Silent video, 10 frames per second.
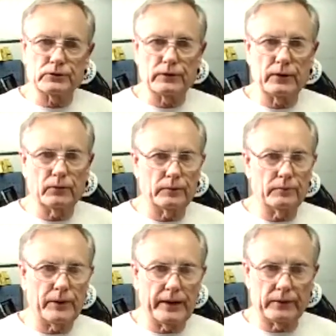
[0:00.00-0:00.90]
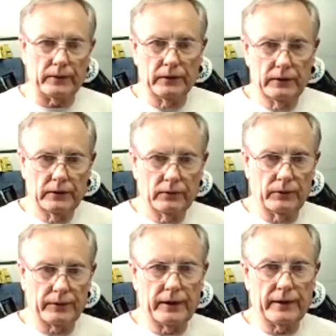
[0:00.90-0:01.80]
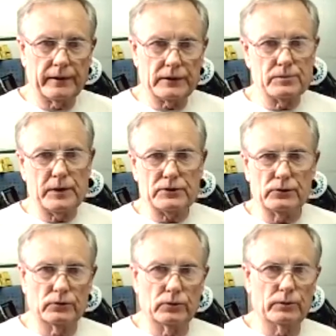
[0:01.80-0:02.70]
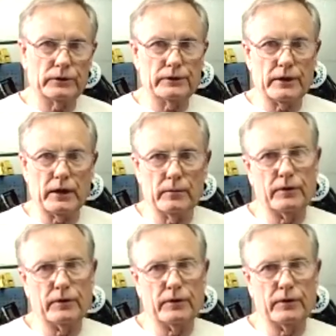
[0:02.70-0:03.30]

So I wouldn't bother with anything special doing with the tire.